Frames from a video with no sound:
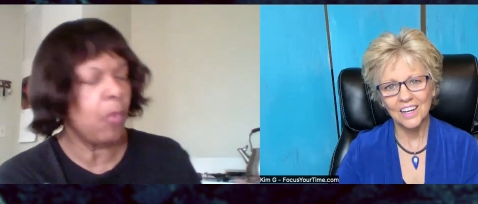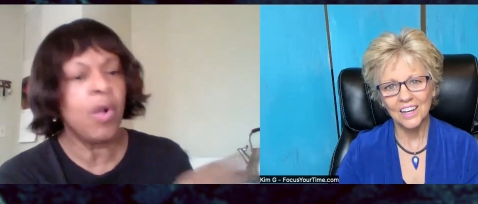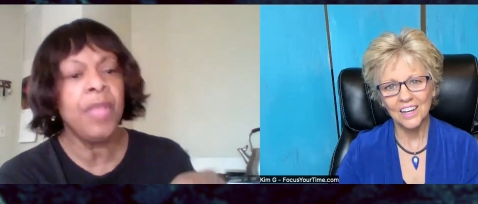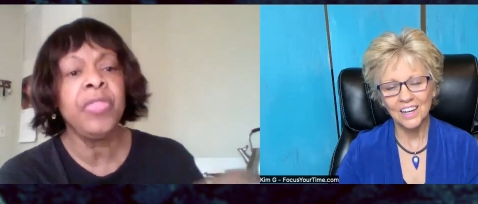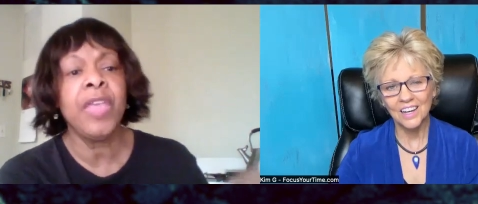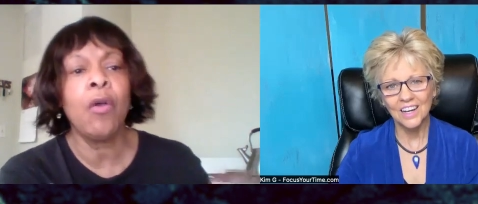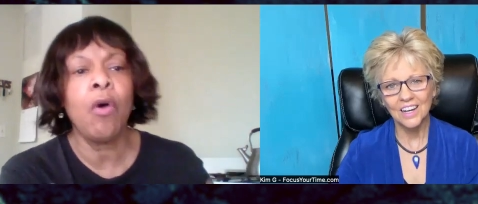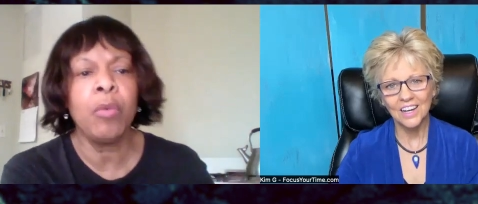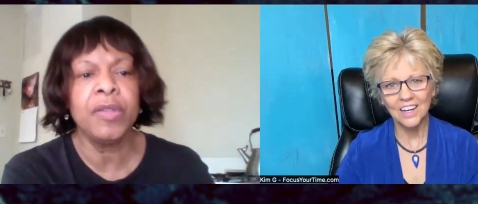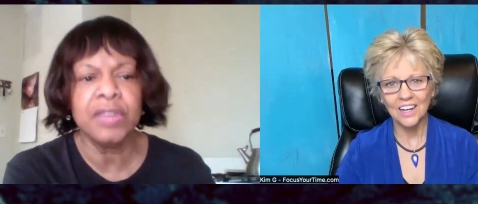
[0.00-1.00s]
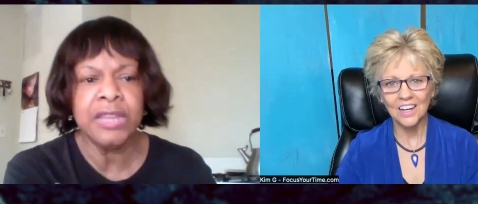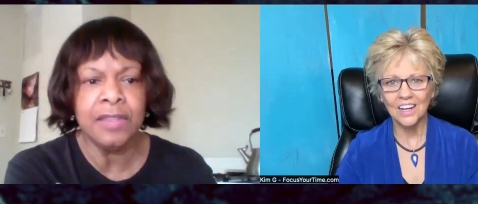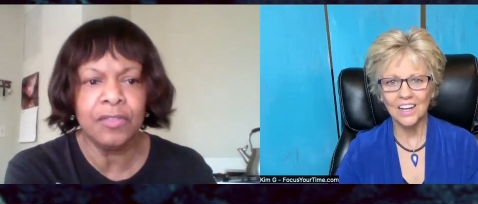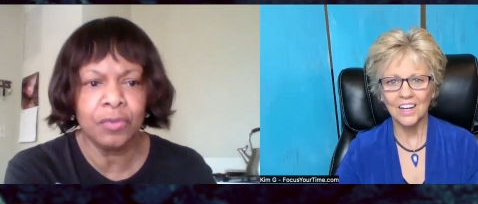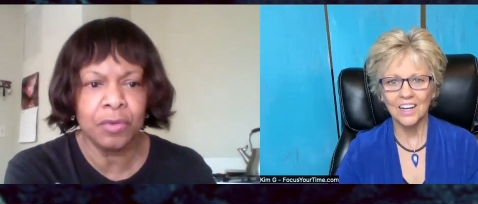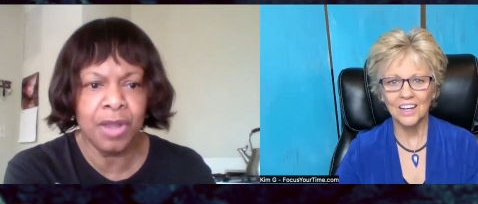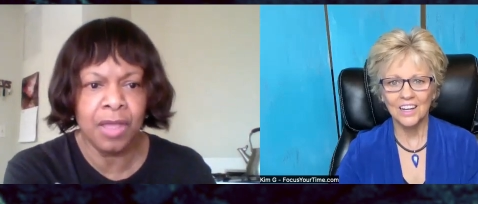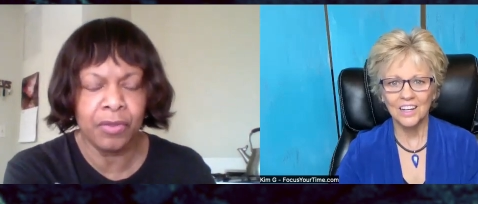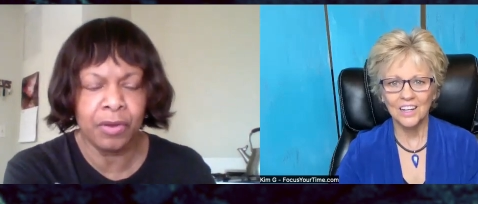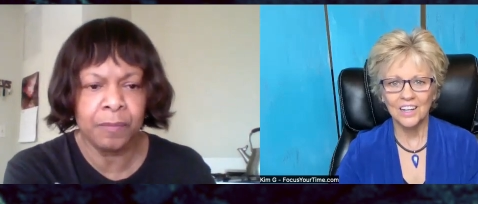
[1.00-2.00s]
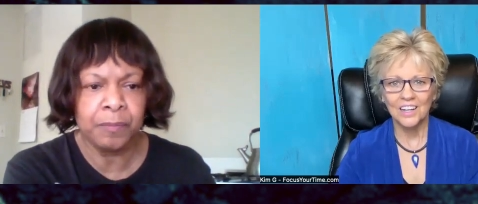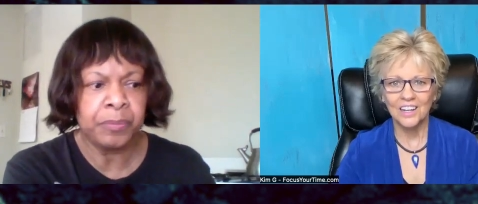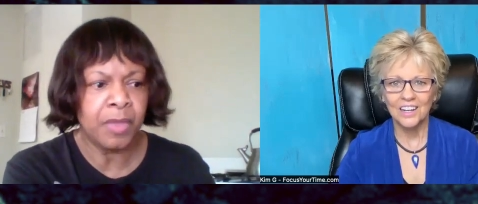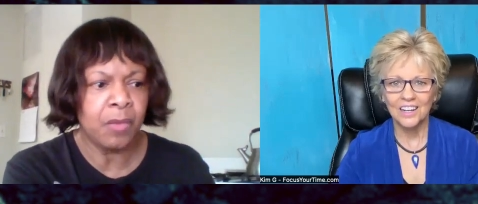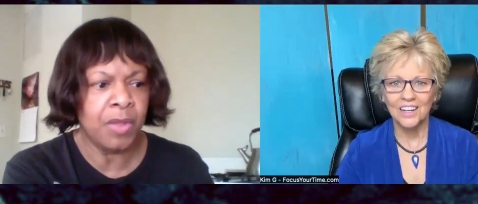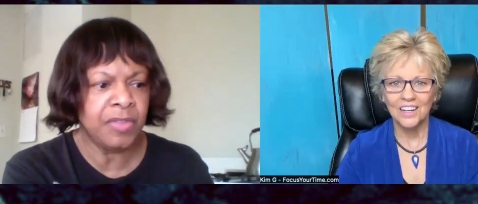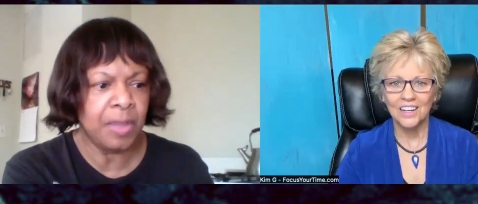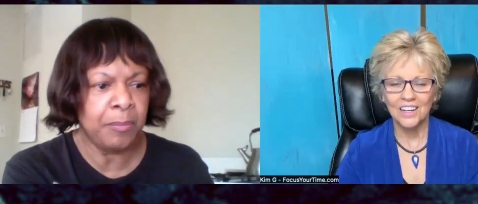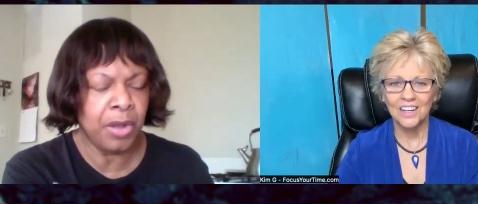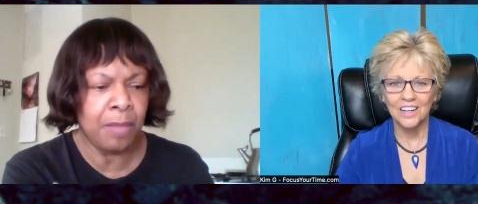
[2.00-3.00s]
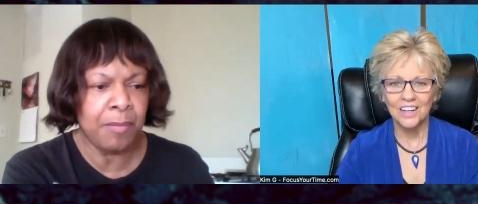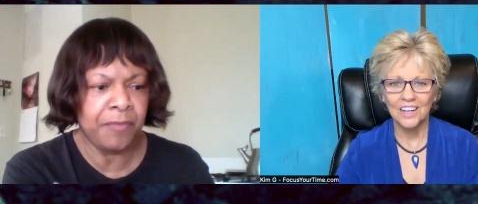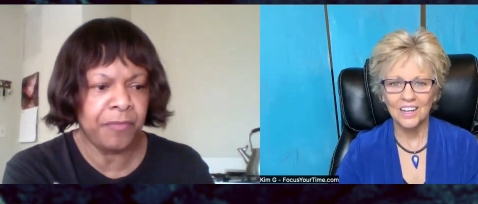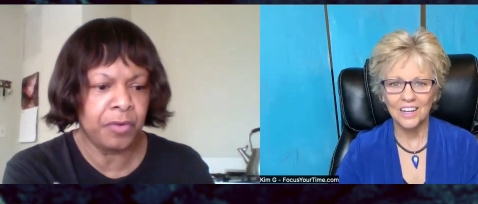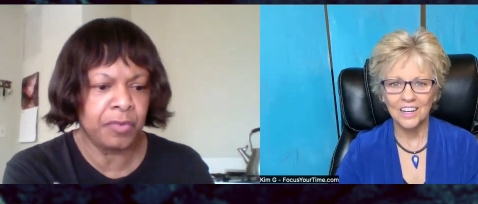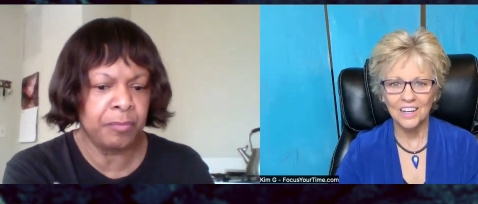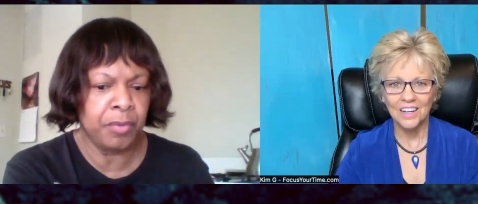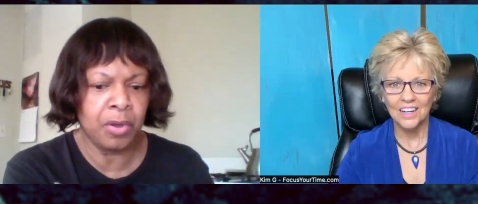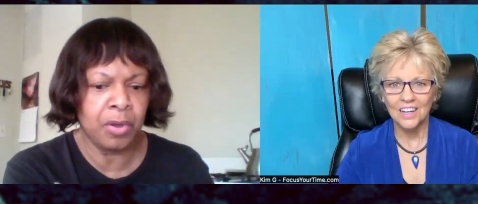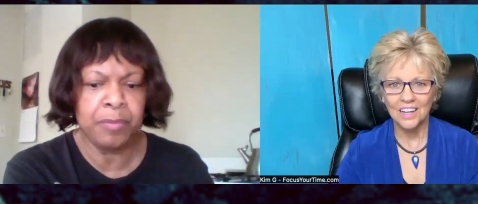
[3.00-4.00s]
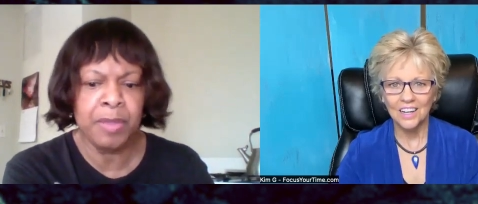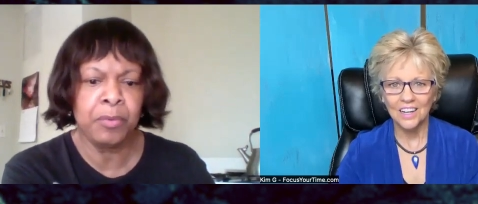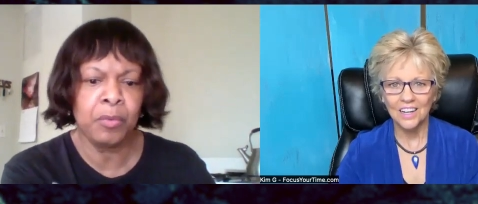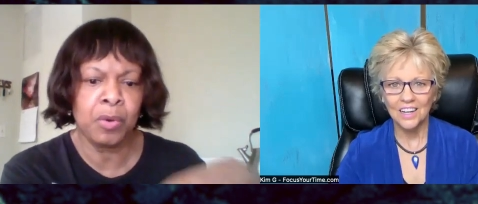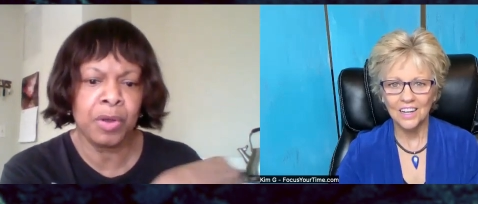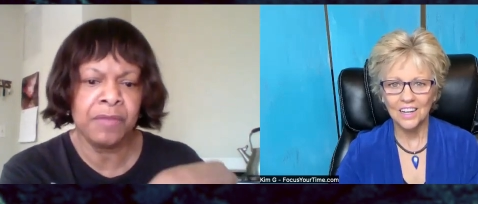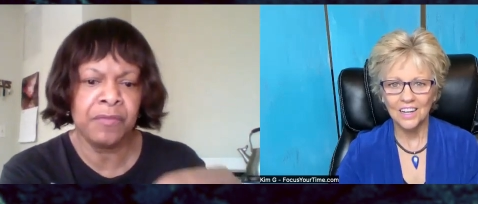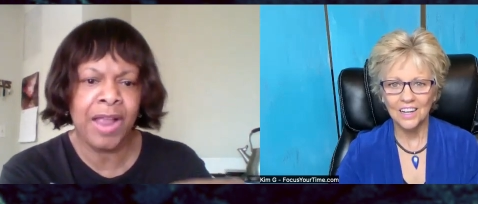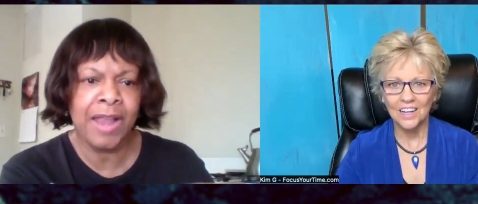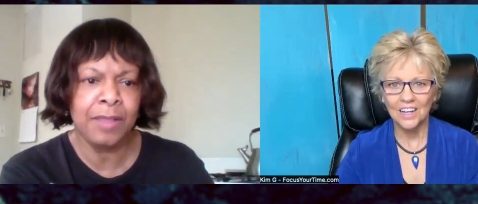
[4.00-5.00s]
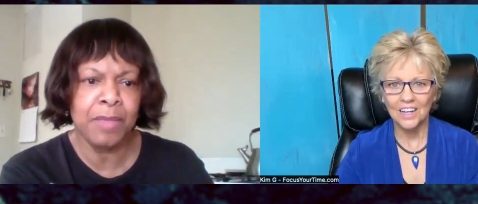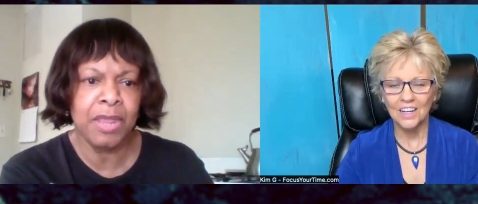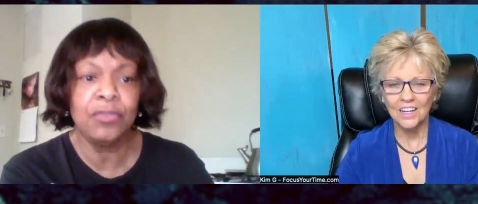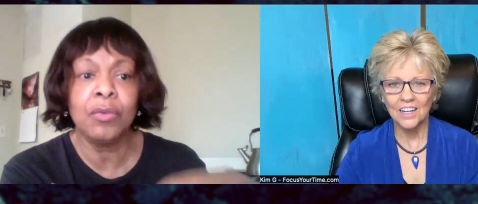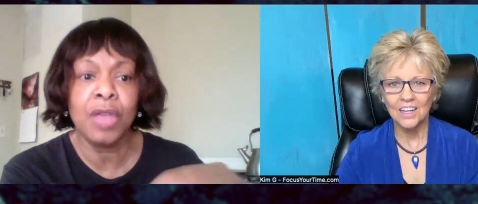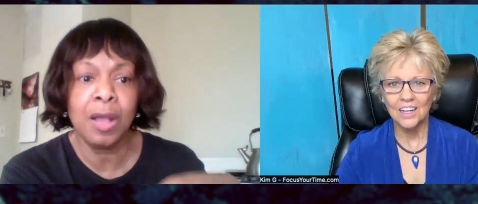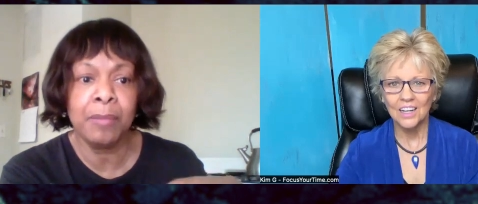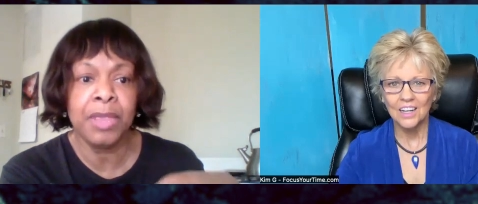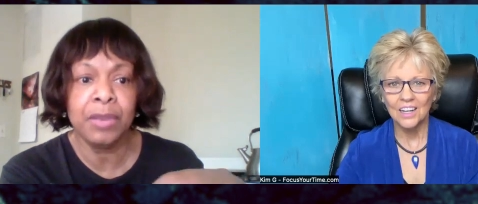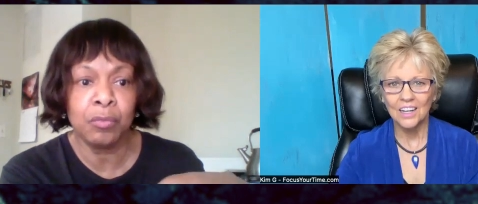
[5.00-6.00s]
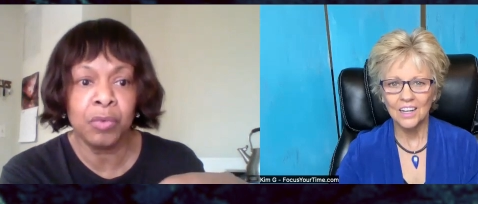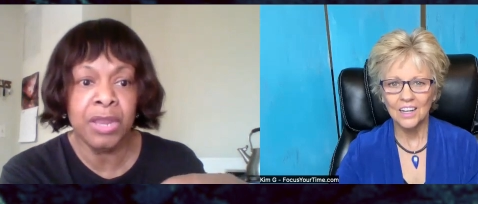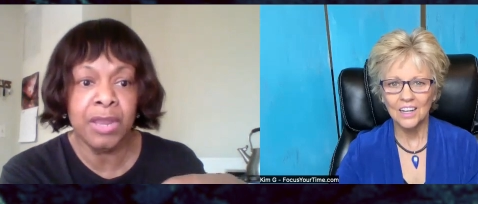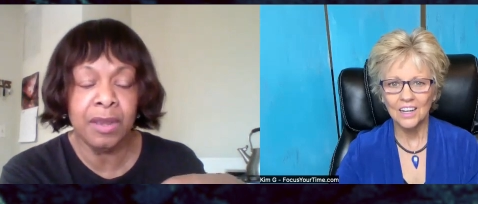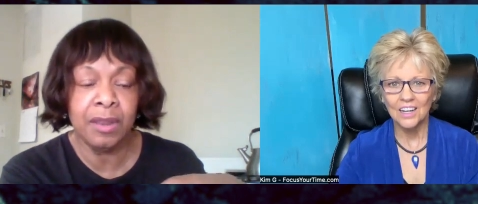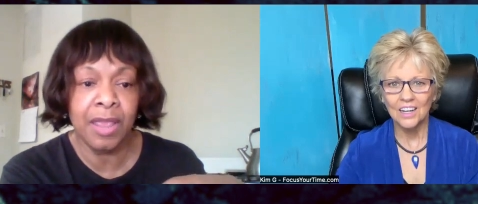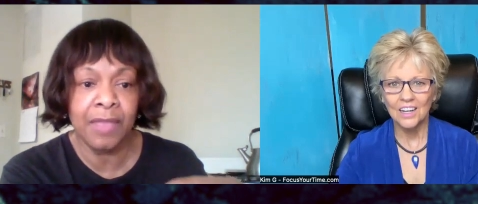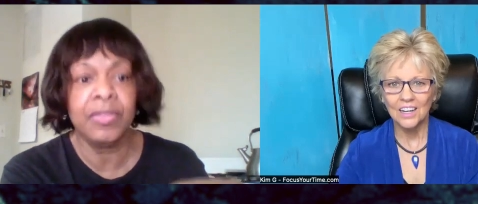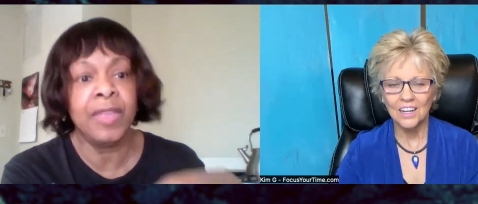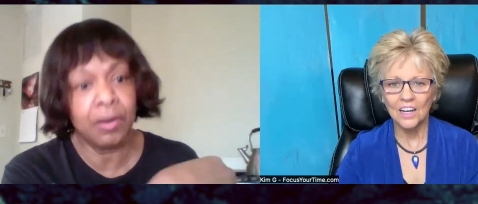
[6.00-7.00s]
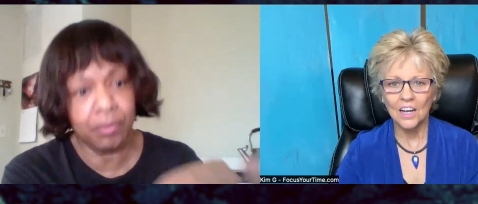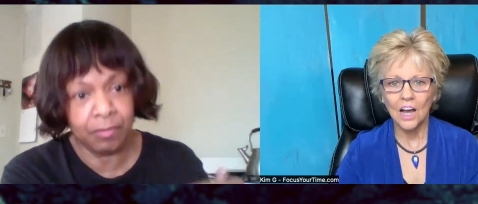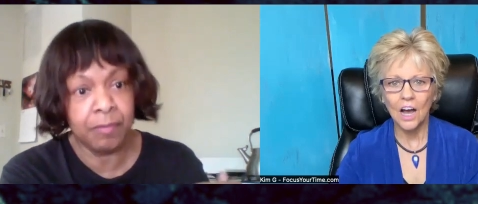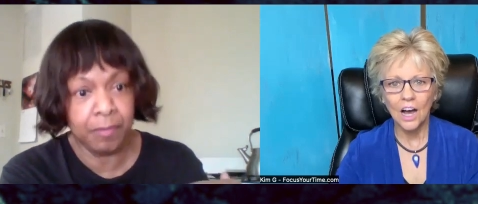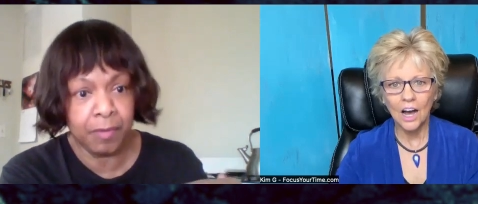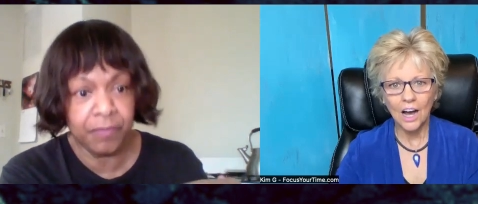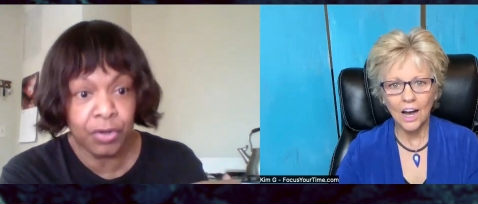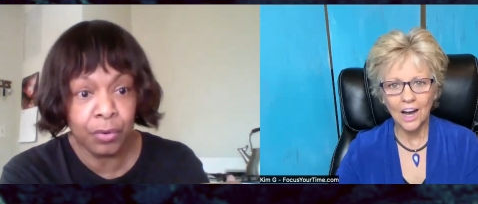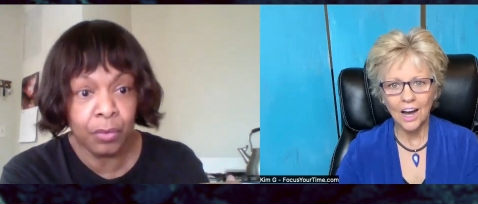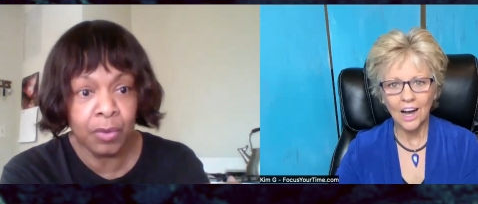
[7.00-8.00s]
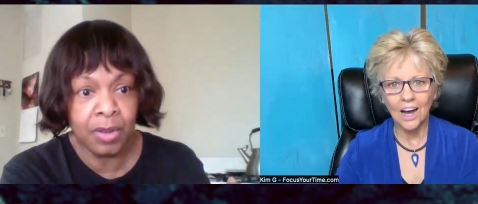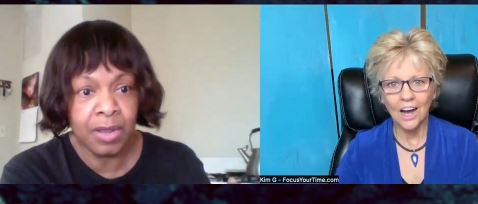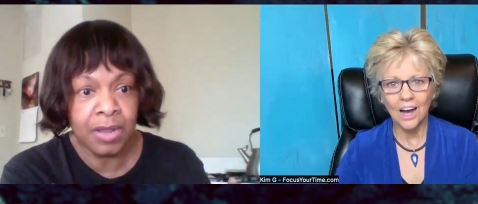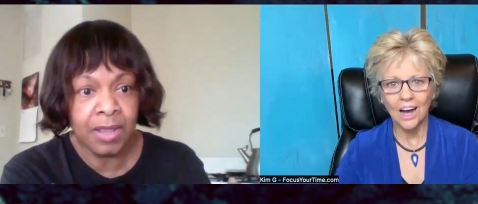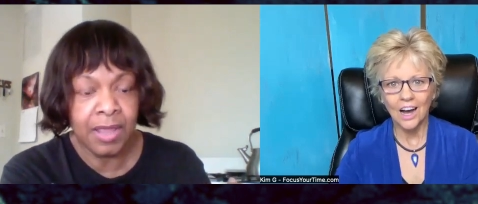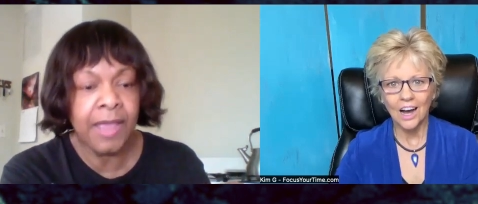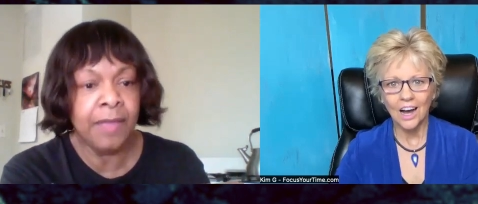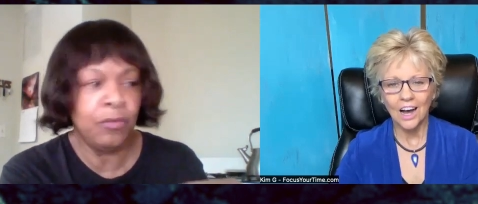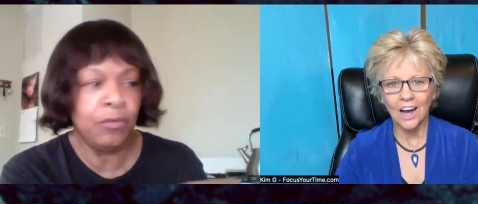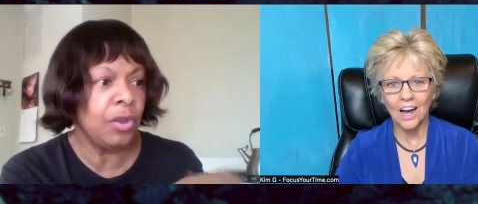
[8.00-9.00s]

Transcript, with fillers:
Speaker 1: one thing always leads to another. Once I put out my first book, people were inviting me to come and read at their venue. And, you